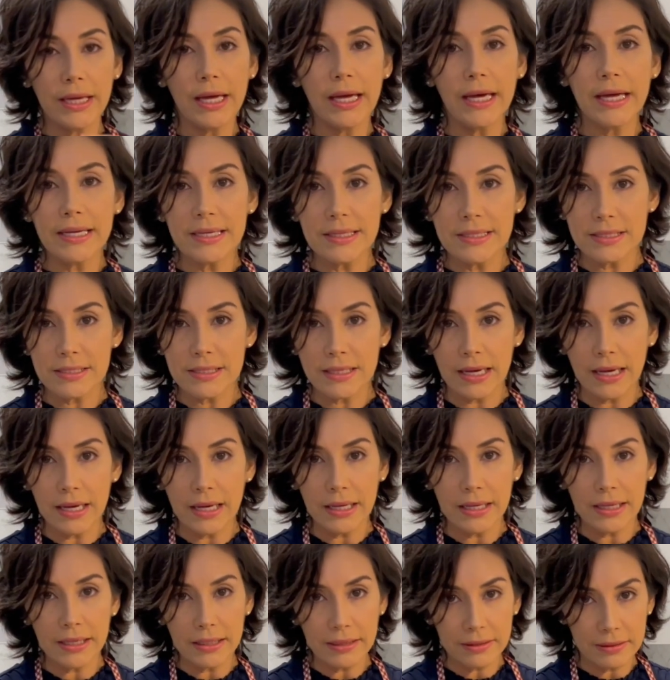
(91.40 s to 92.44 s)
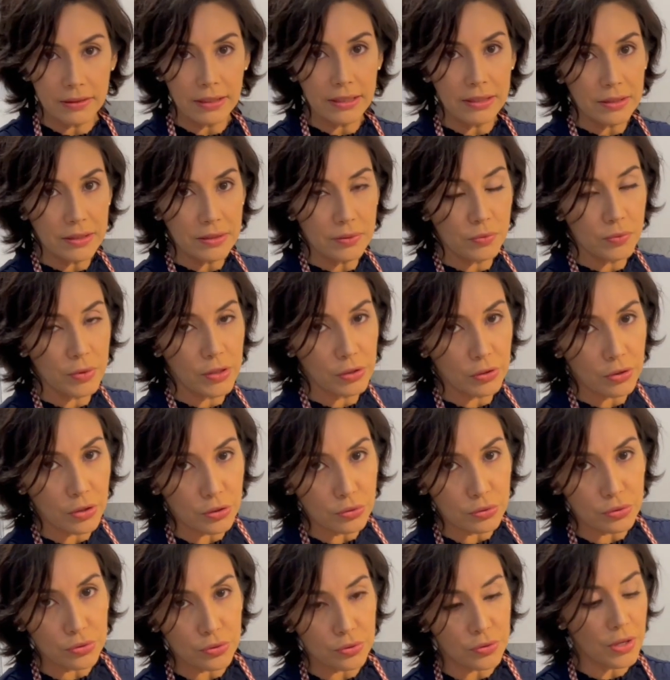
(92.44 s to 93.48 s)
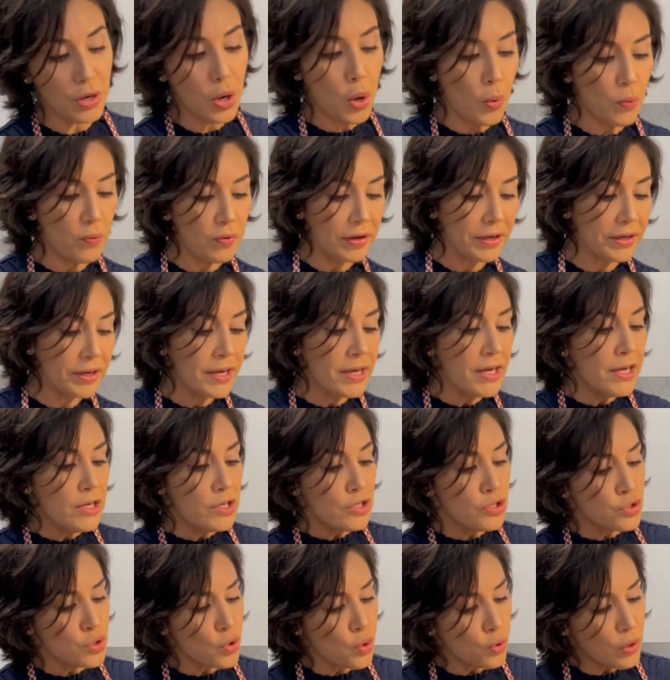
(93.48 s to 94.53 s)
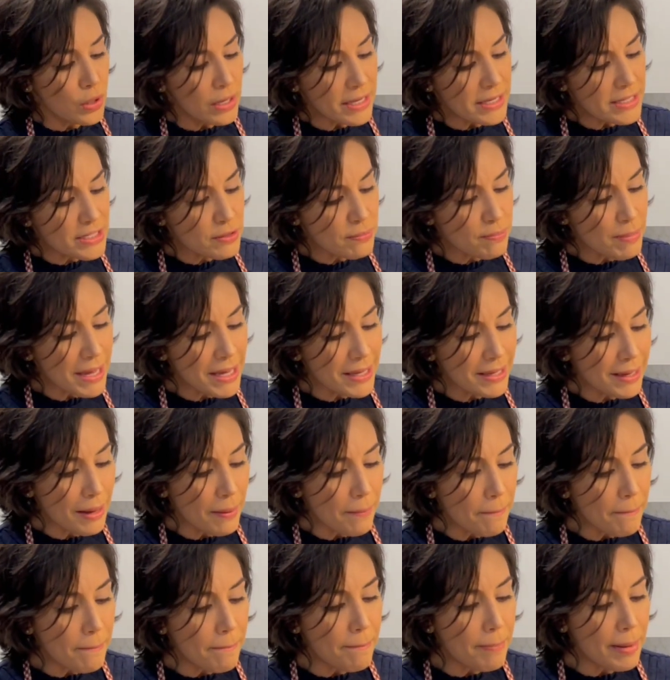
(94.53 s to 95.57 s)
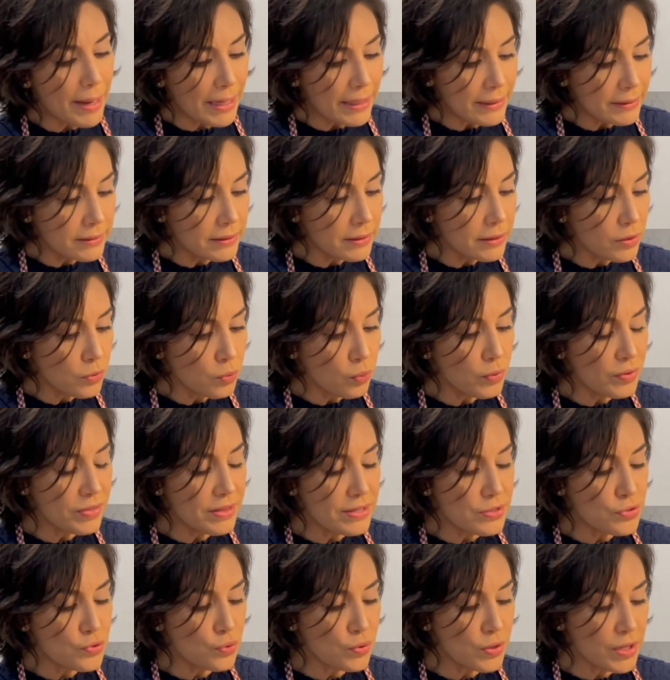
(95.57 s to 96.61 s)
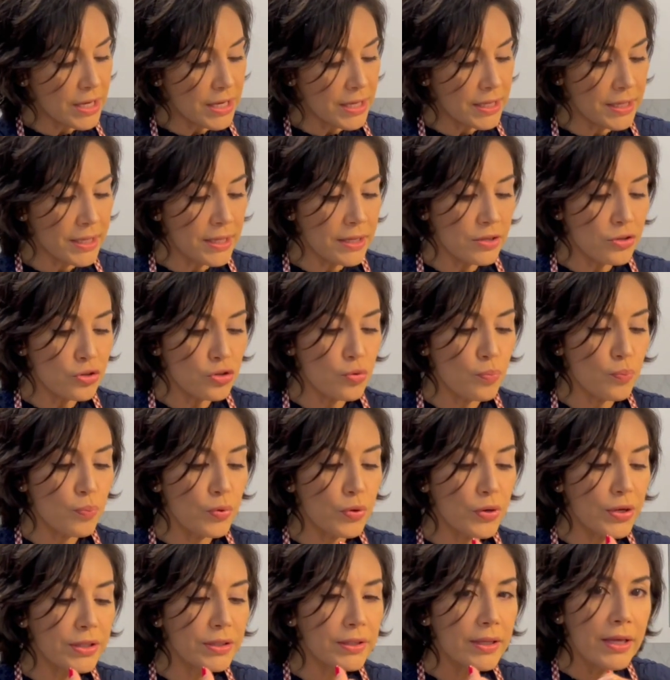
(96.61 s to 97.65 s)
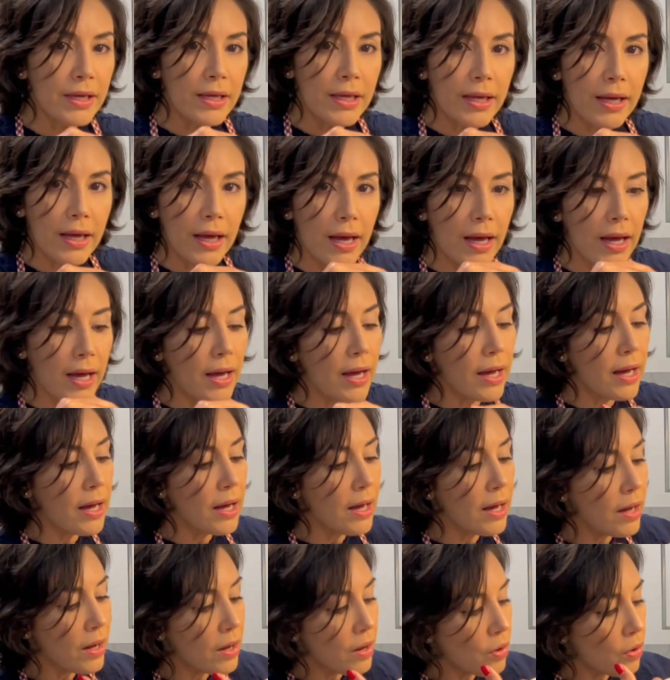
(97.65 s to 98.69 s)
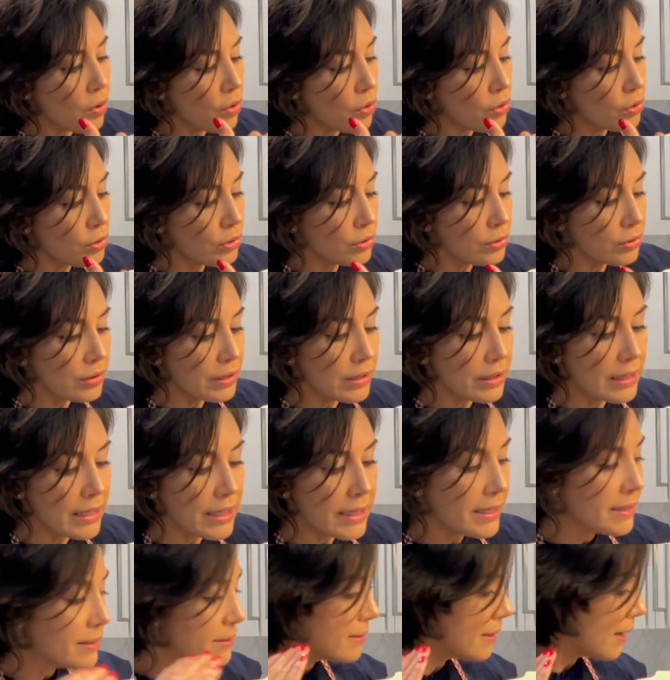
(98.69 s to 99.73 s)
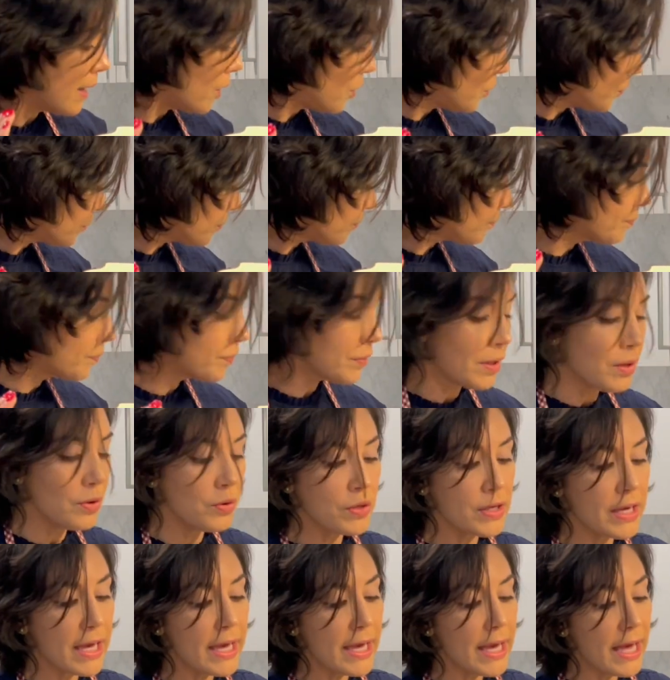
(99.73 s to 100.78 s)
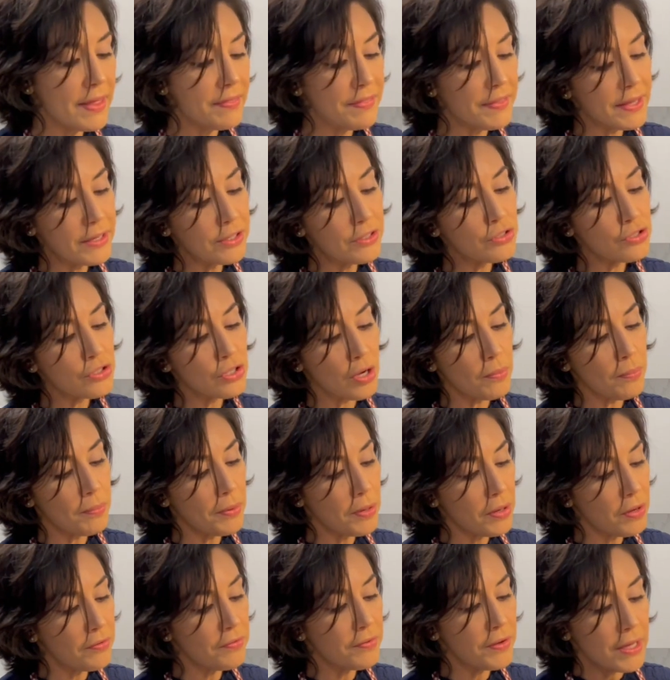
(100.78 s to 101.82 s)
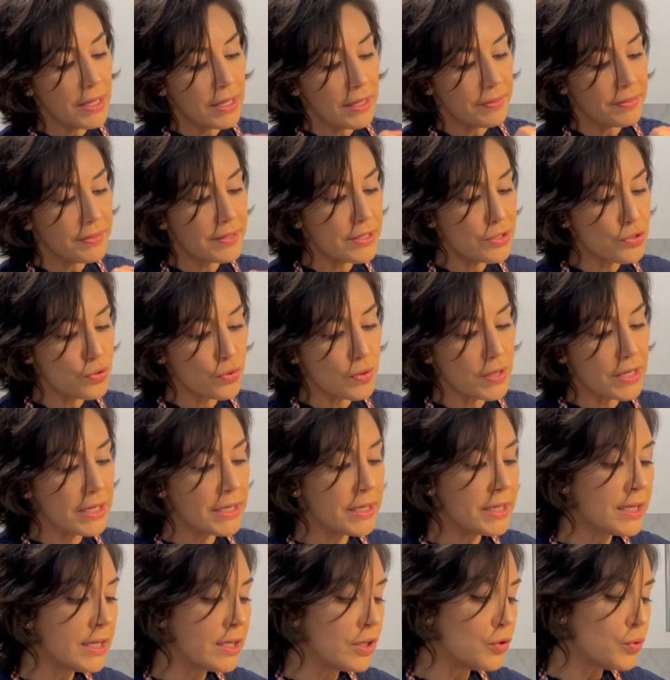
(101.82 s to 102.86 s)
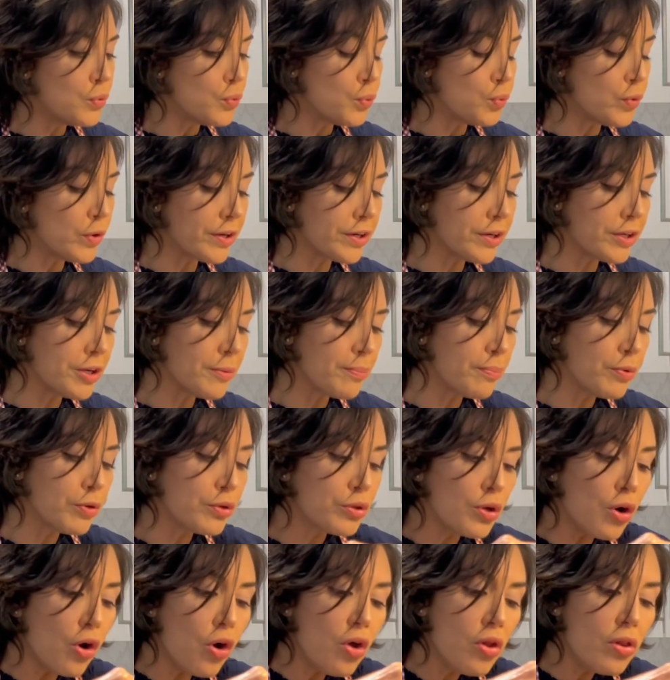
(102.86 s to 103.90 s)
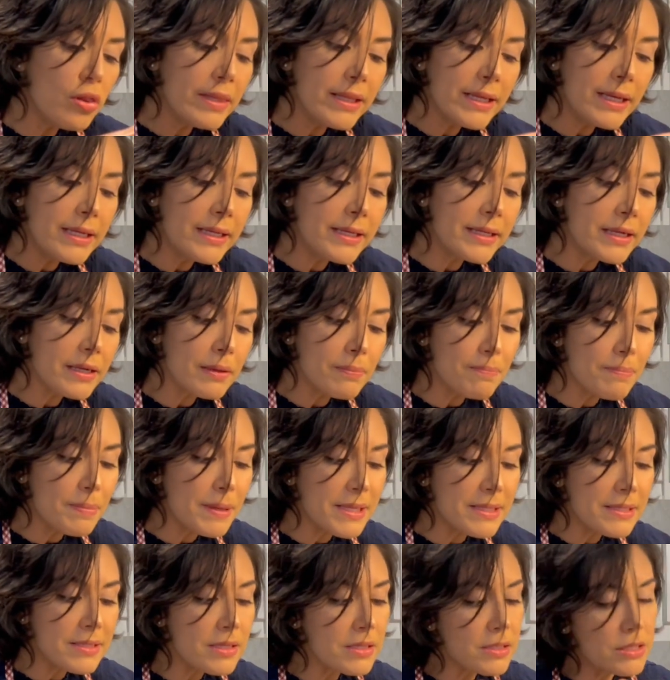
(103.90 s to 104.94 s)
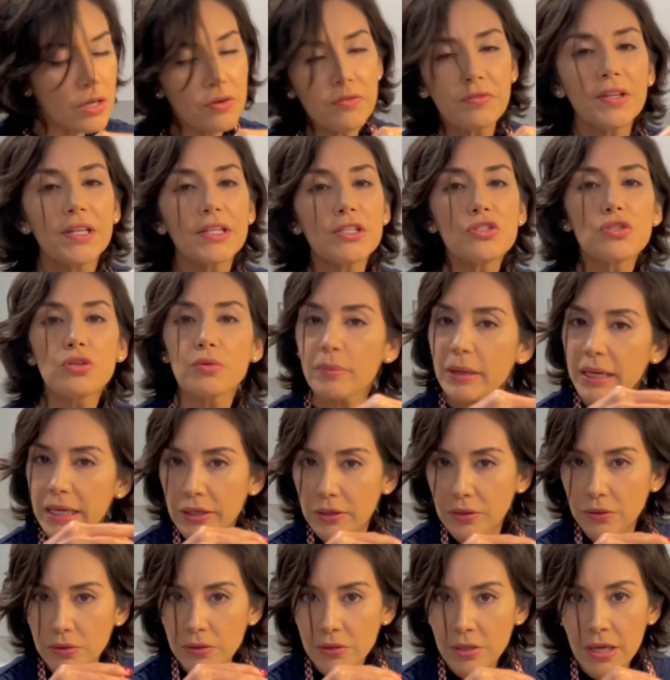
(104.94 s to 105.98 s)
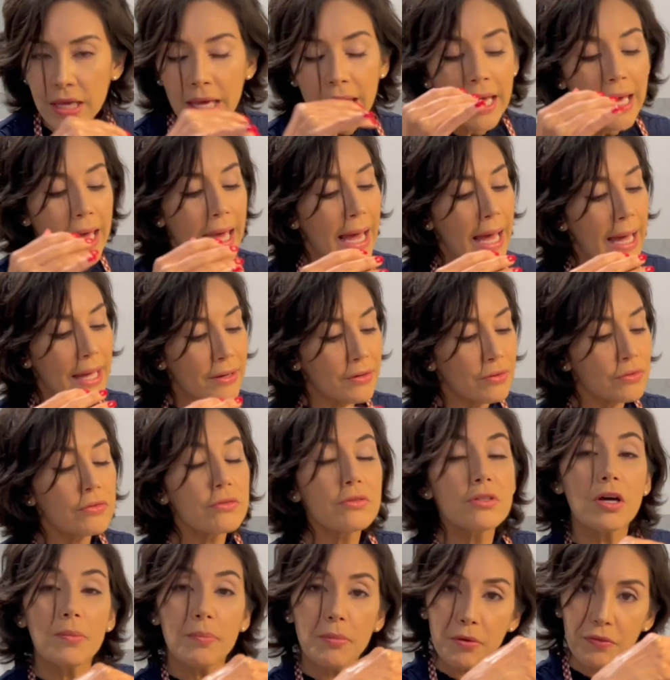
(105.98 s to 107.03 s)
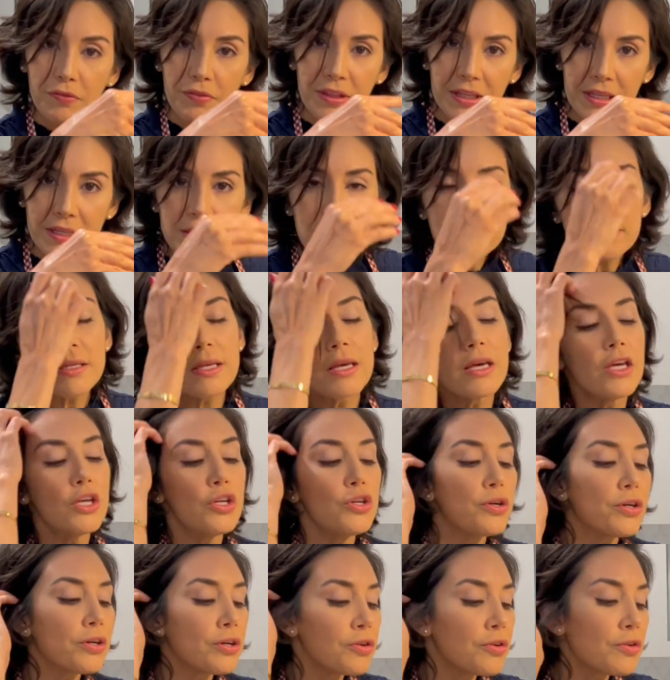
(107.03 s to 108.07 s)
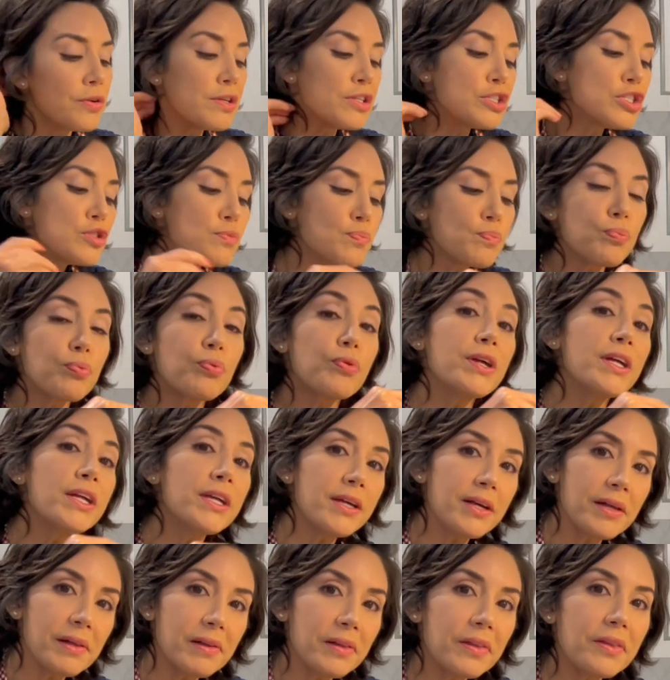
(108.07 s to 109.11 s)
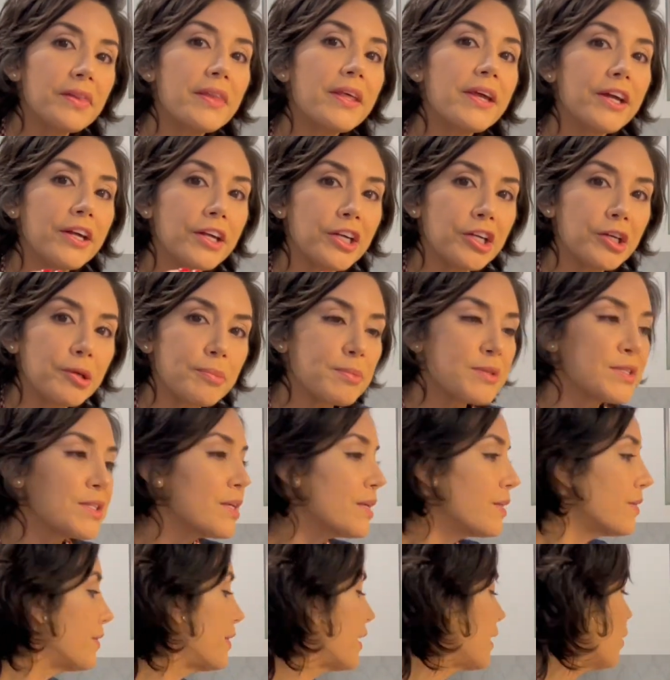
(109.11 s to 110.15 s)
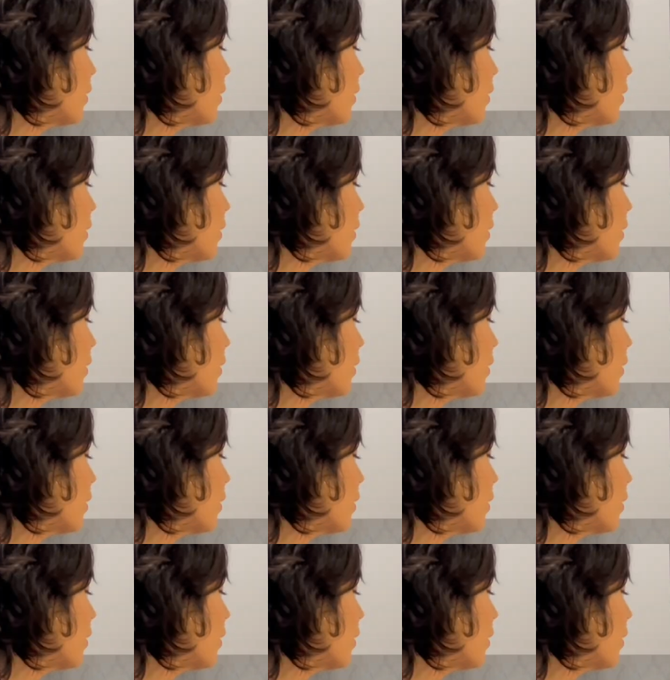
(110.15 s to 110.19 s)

inside, it will go to the oven. So let's make a bed with the zucchini. You put it all laid down, okay? And then on top of the zucchini, we're gonna put all the little pieces of the tomatoes. And on top of this, you're gonna sprinkle the herbs, the